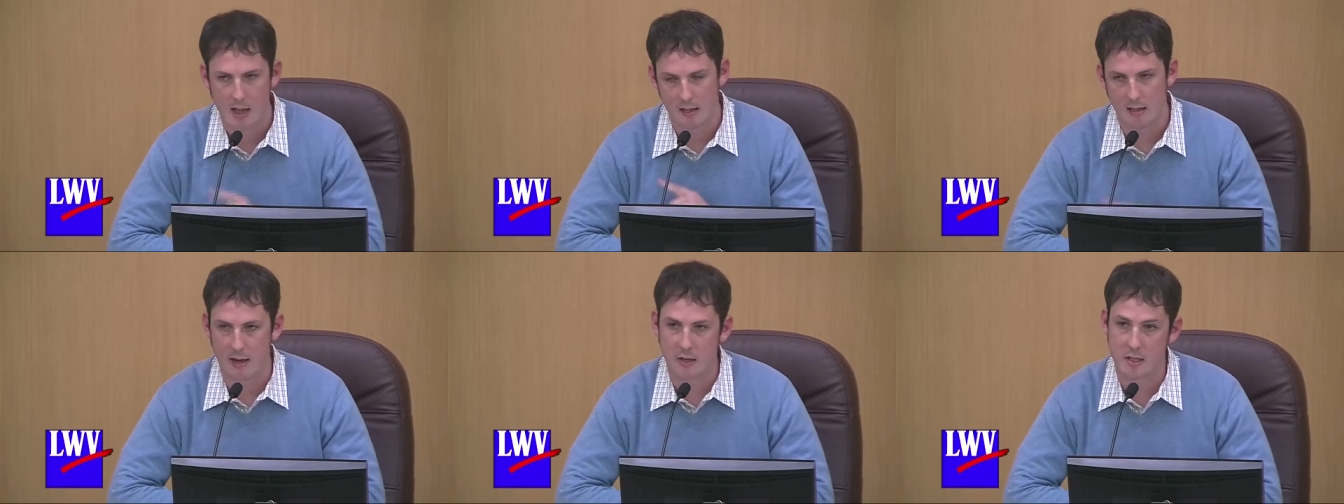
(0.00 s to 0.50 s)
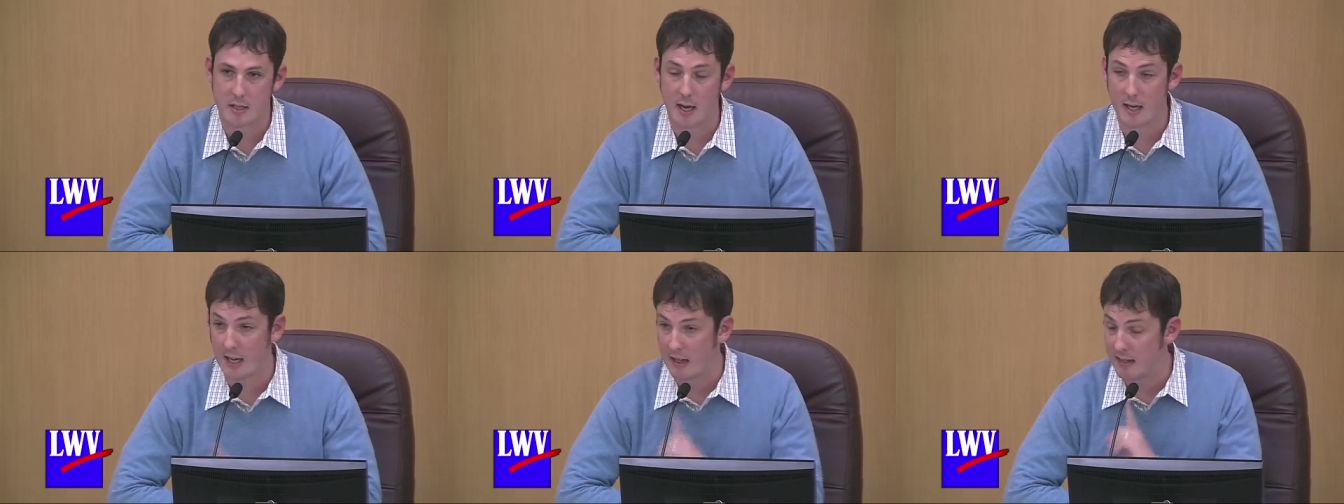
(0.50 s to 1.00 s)
Their
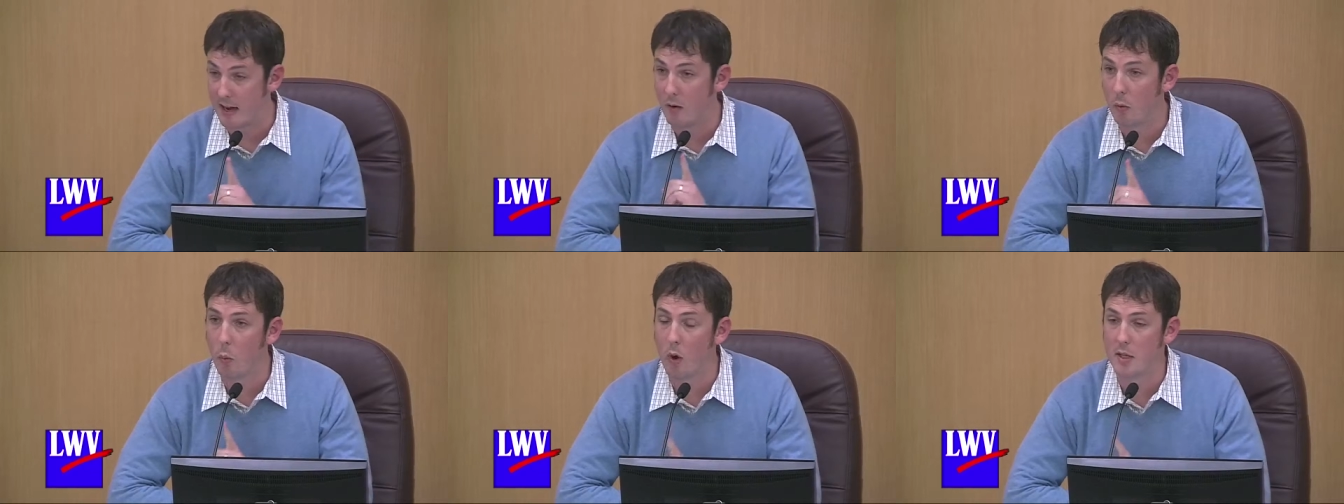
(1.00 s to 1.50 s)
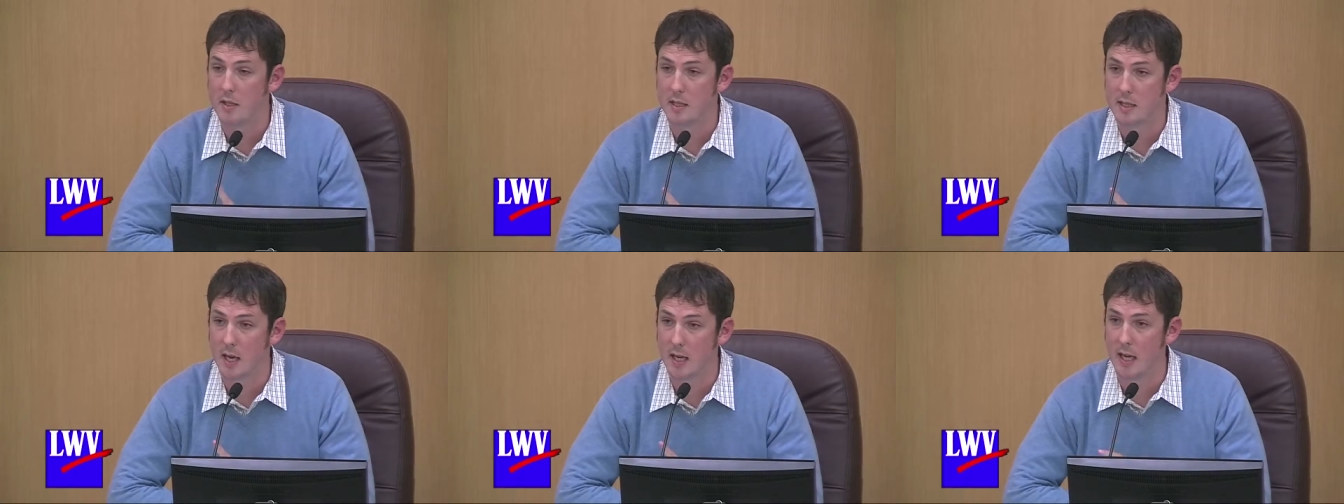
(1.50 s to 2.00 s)
study, their one
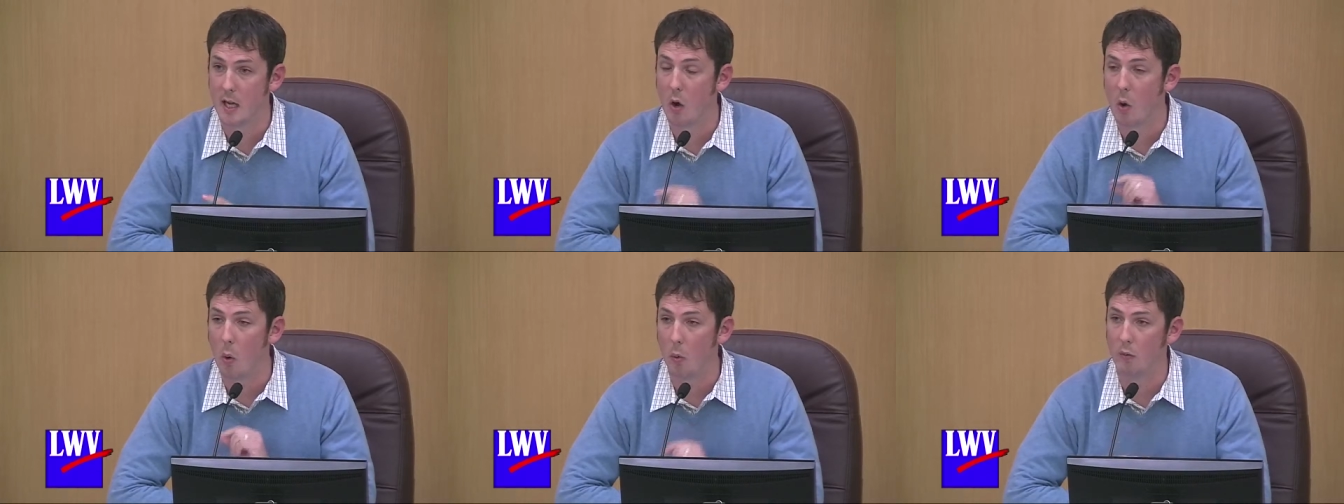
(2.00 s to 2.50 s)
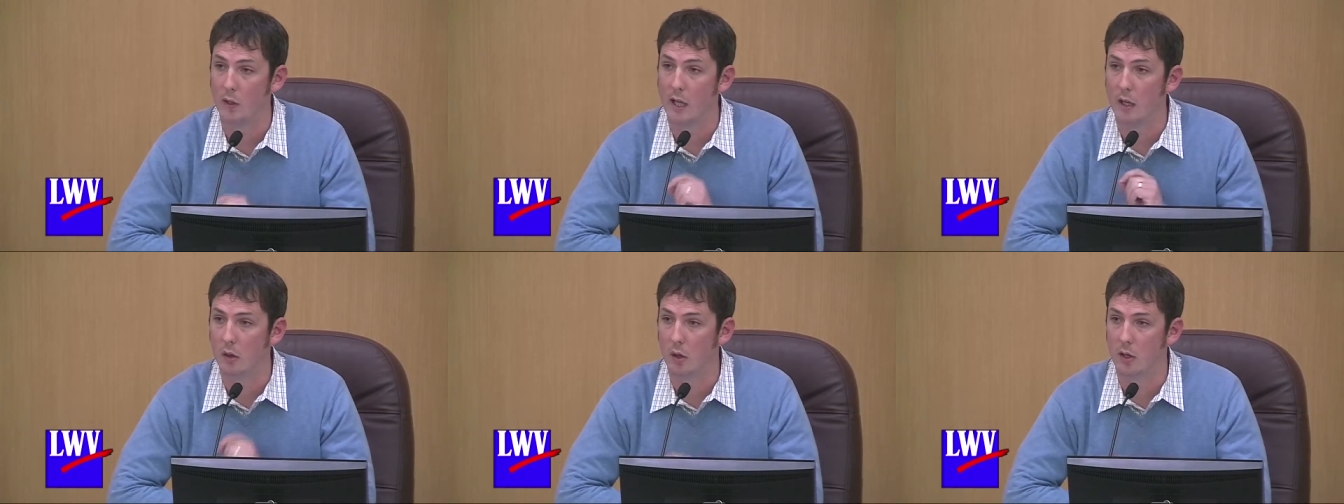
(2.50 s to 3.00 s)
study, only
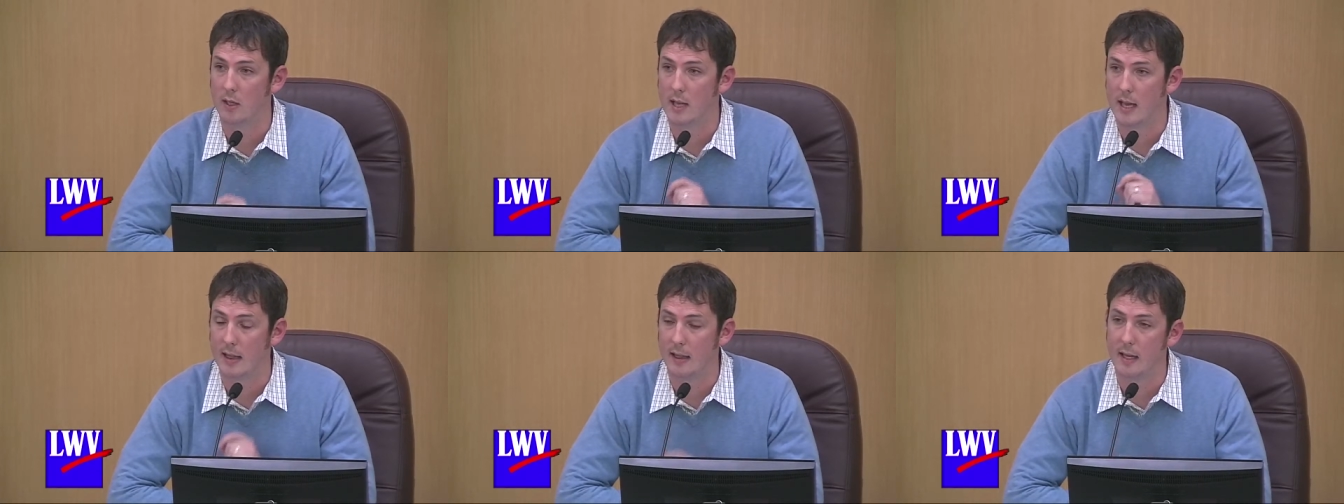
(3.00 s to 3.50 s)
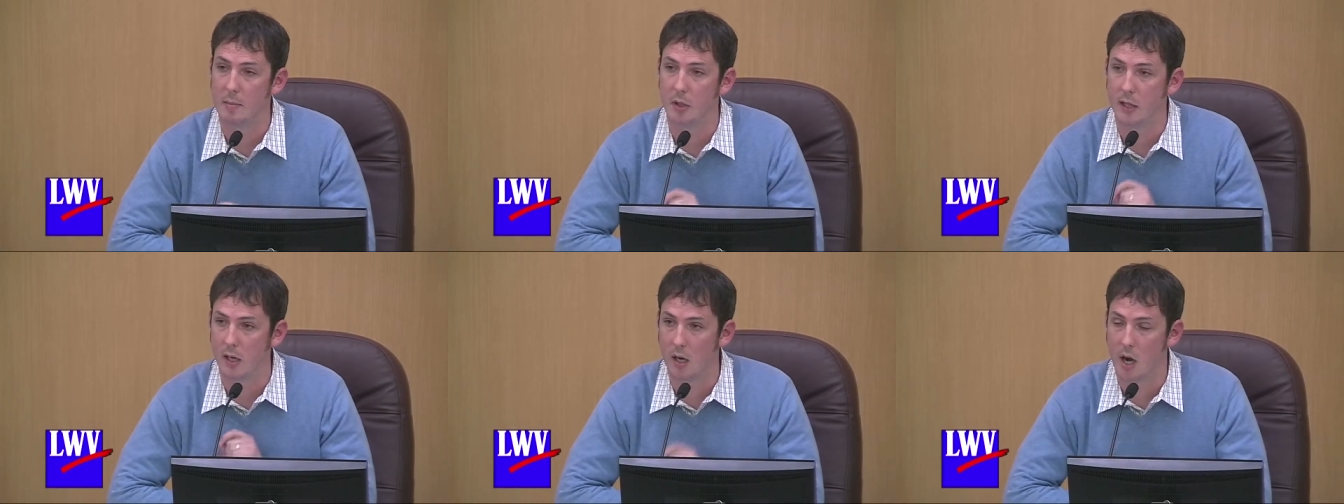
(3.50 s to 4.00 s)
looks at
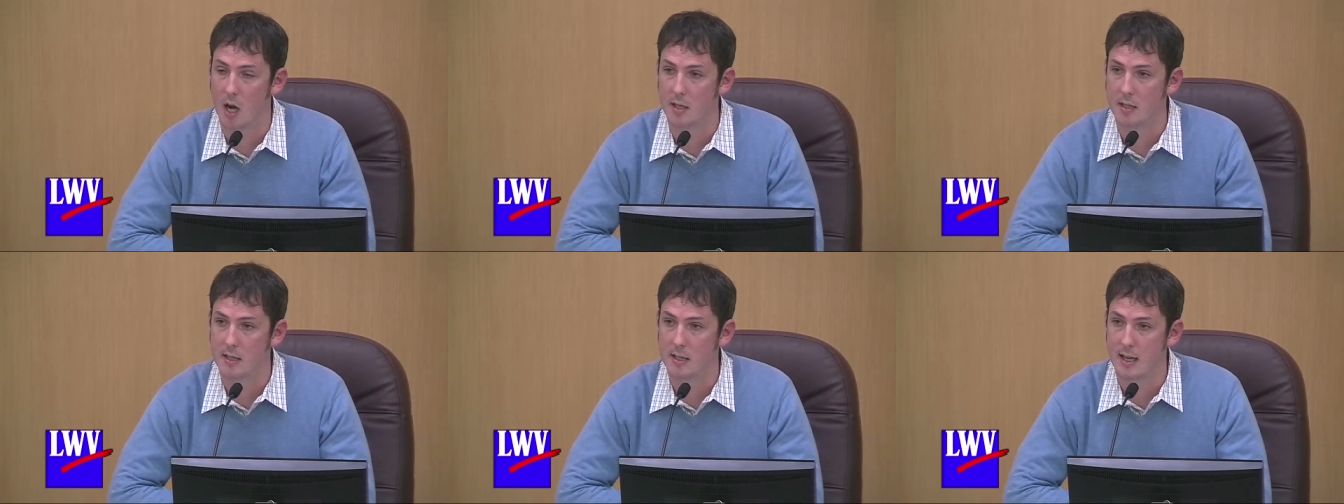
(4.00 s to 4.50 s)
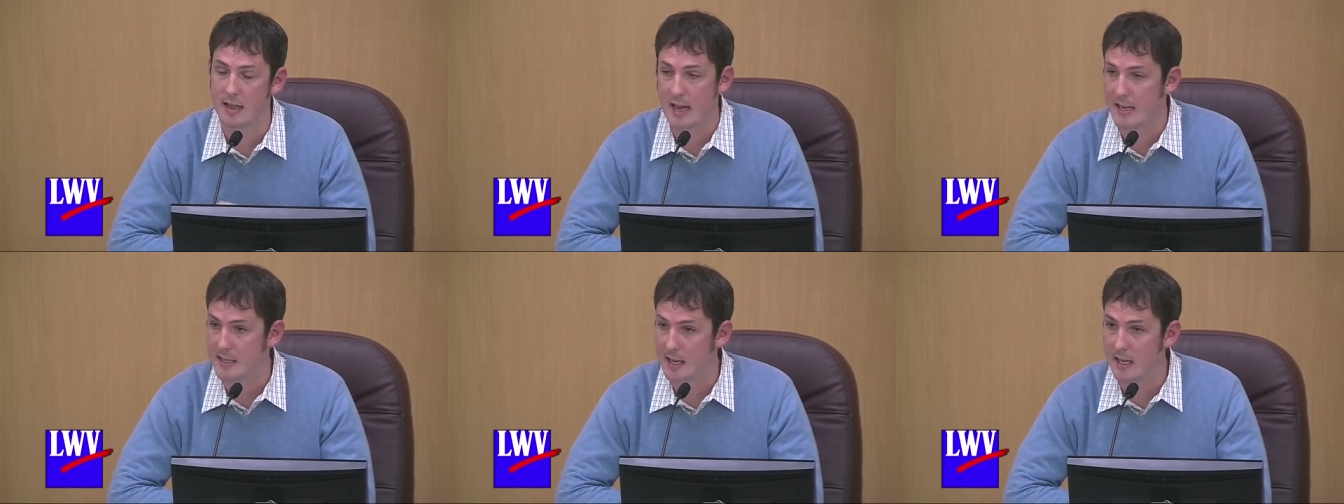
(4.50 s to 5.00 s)
labeling costs.
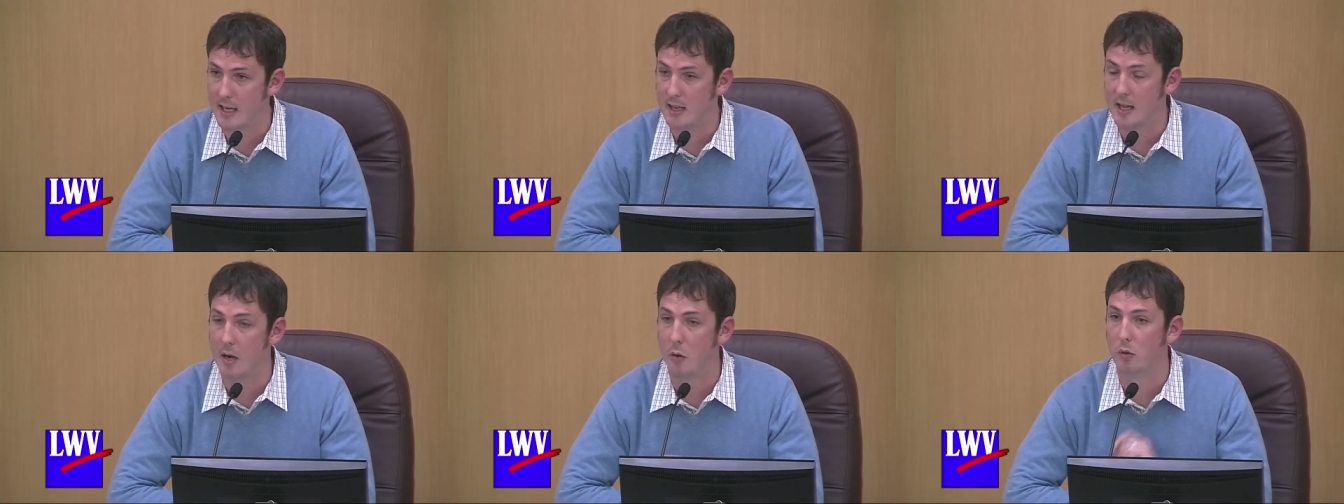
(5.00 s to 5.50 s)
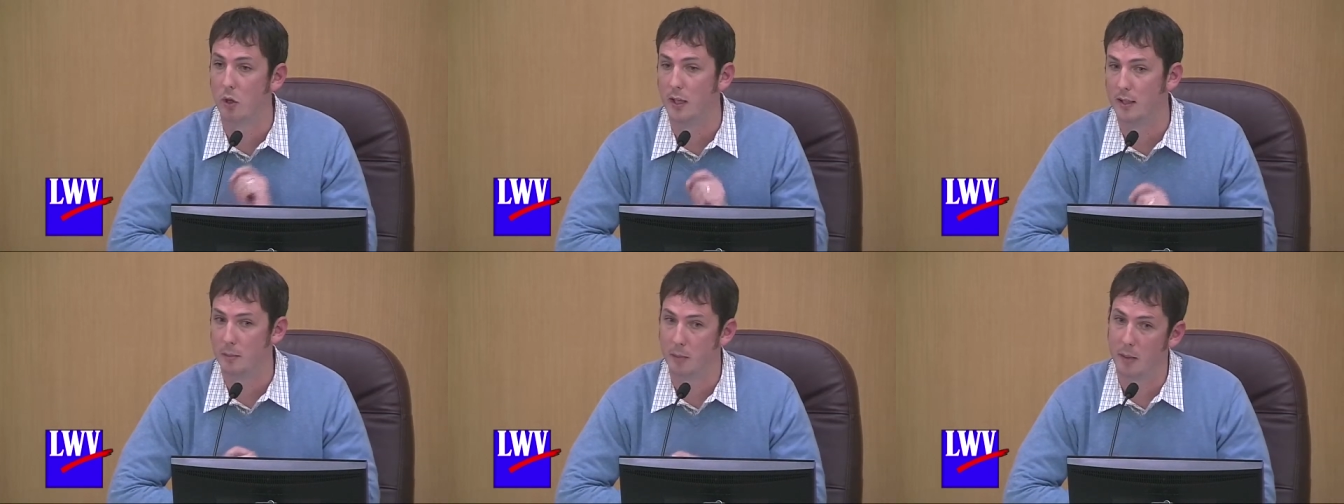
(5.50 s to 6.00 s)
That's it. They don't look
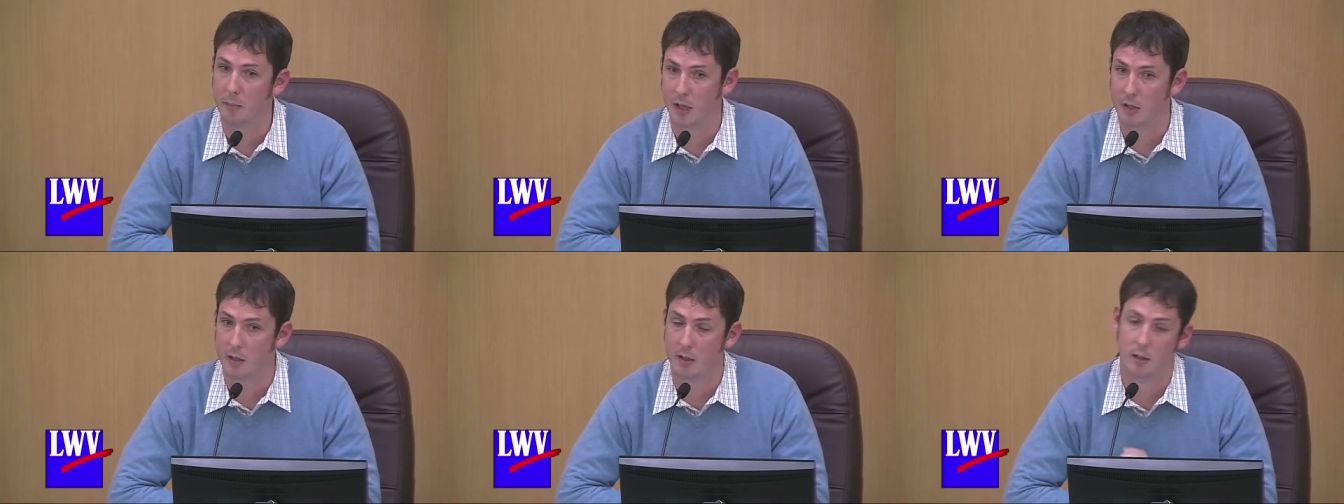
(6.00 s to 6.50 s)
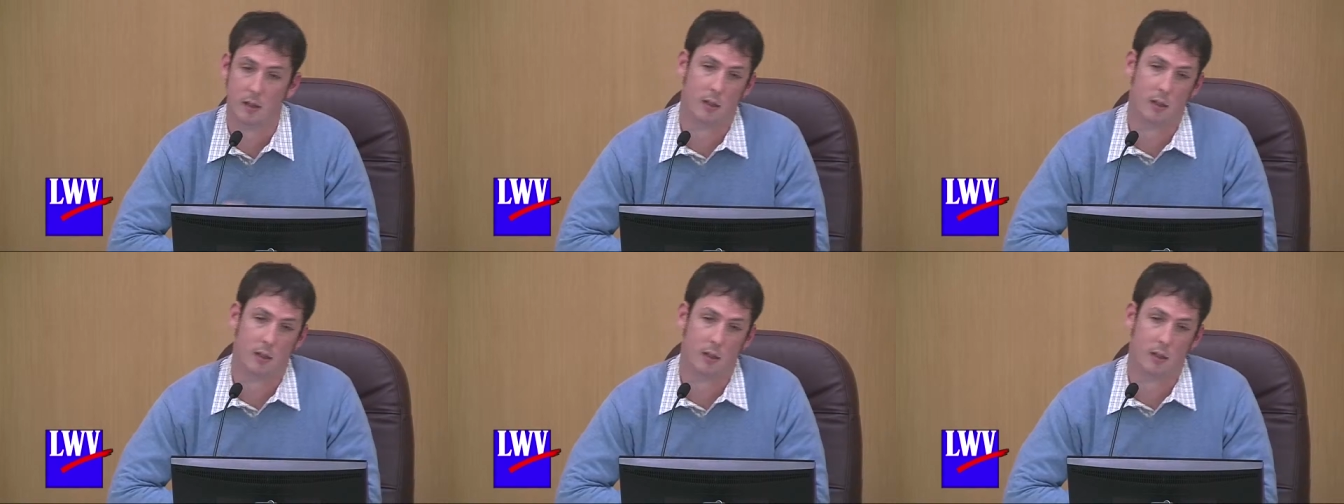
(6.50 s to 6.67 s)
at the big picture.